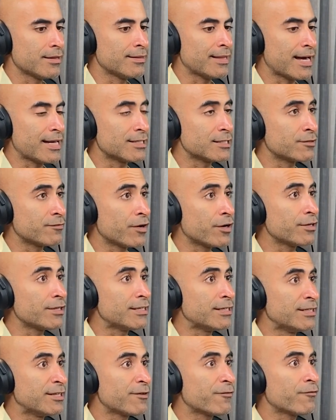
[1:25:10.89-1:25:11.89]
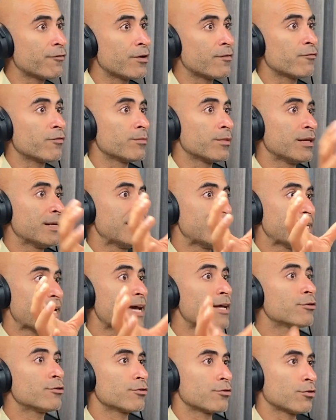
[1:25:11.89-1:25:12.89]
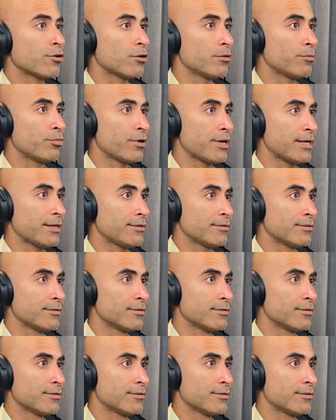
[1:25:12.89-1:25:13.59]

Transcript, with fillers: that is very different from the Neanderthal brain.